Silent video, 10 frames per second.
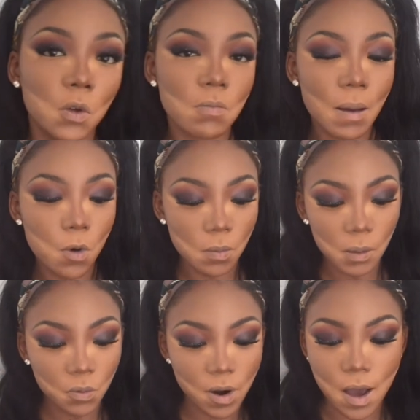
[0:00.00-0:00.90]
with my
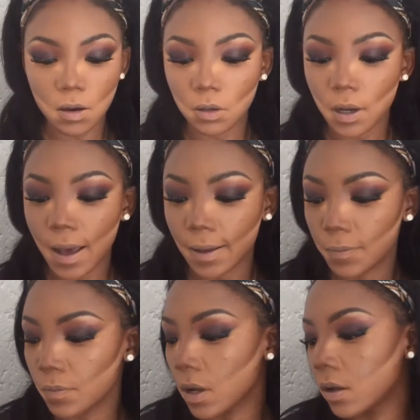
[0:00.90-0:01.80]
Bobbi Brown
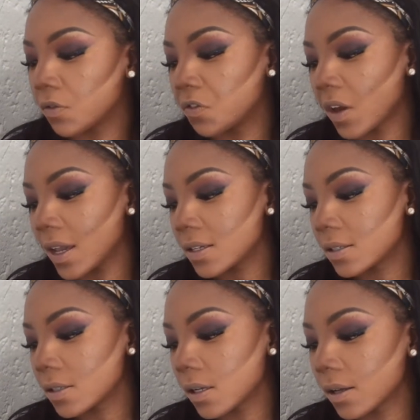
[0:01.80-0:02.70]

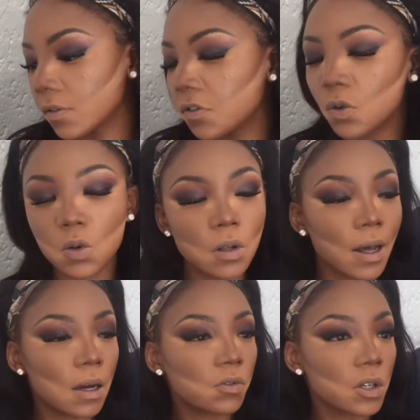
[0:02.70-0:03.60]
face, full
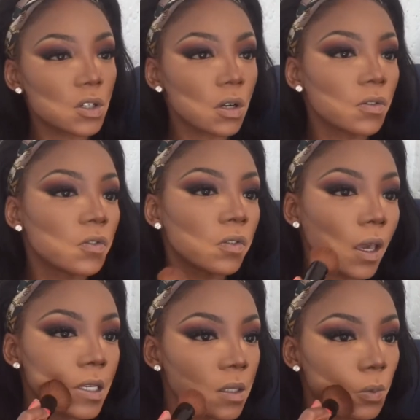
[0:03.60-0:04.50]
coverage
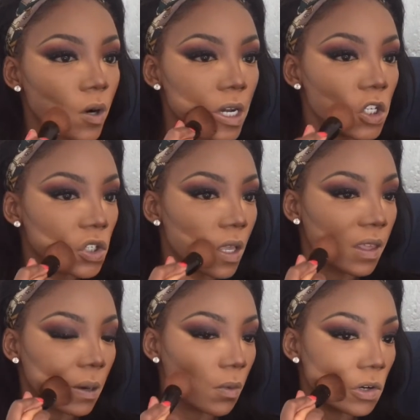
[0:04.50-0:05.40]
face brush, and
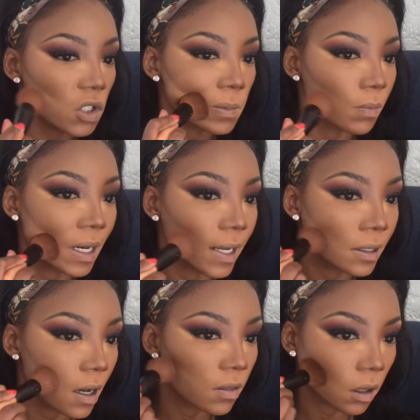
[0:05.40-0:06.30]
then I'm going to just
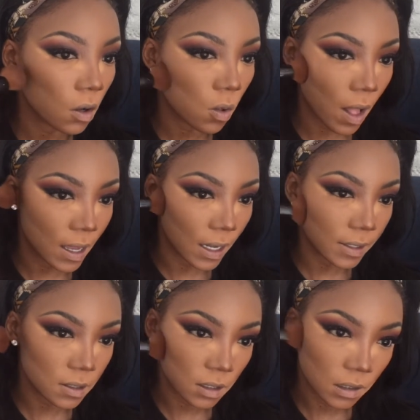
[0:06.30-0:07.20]
blend out that whole
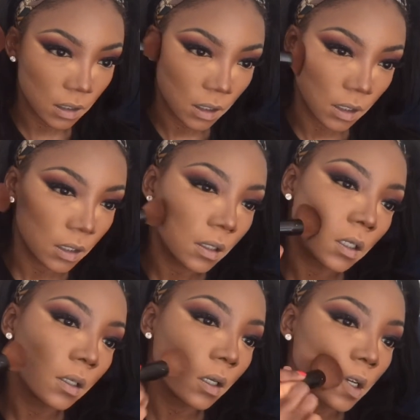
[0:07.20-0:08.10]
highlighter.
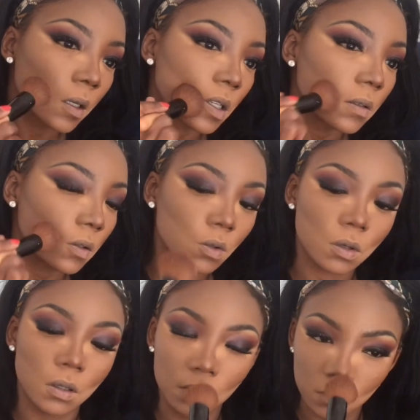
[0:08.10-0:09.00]

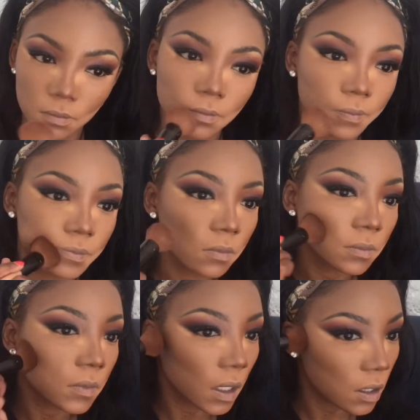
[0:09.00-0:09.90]
Ooh,
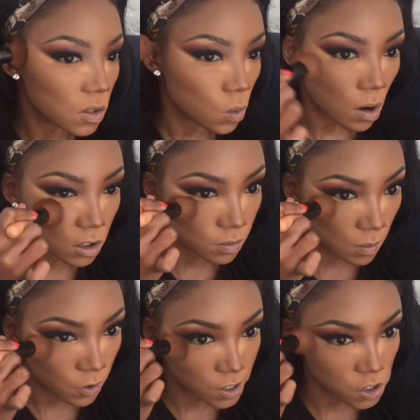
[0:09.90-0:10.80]
I need to wash
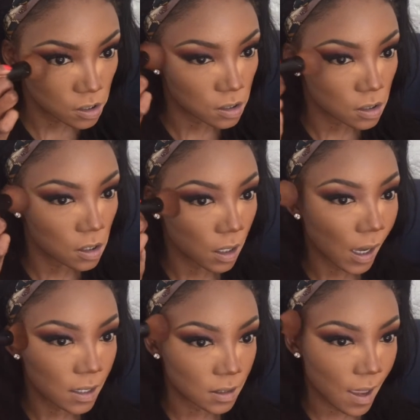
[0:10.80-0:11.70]
my brushes
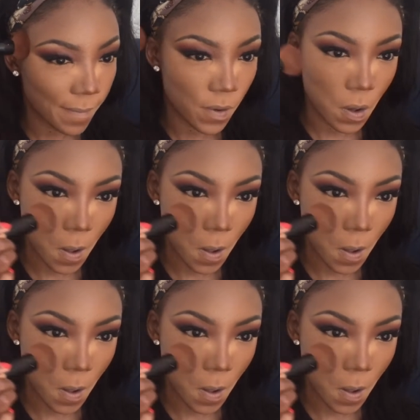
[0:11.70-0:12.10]
ASAP.